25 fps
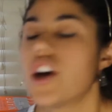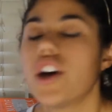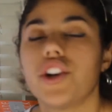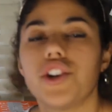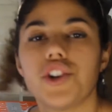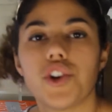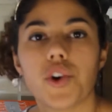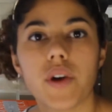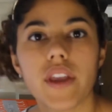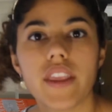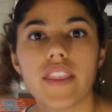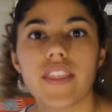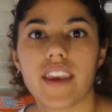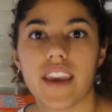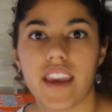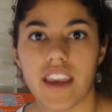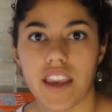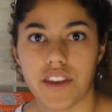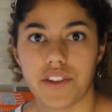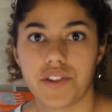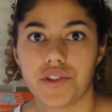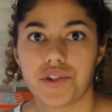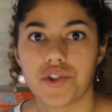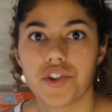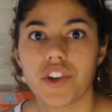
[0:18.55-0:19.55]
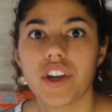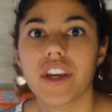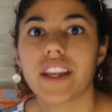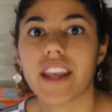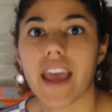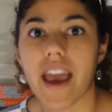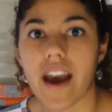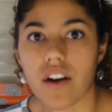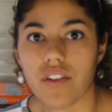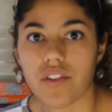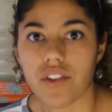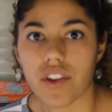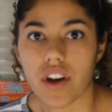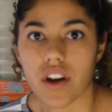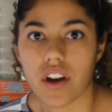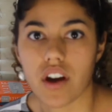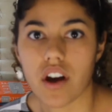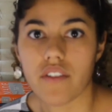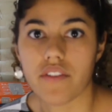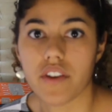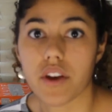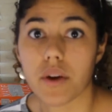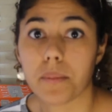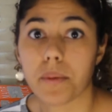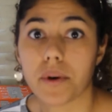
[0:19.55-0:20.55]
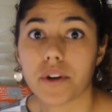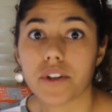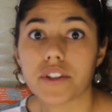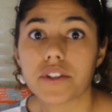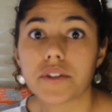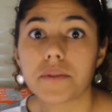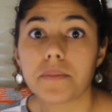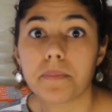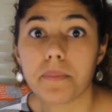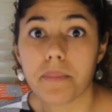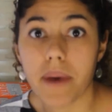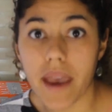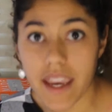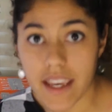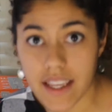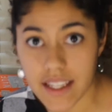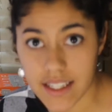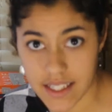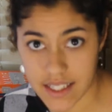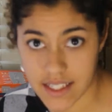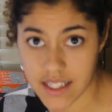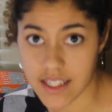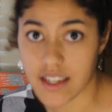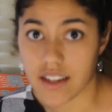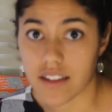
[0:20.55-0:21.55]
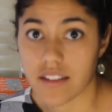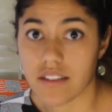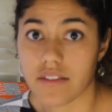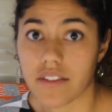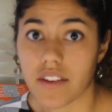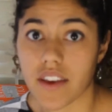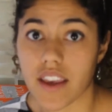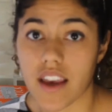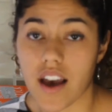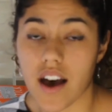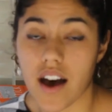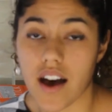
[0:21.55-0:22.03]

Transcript: Knowing the history and outlook of your prospective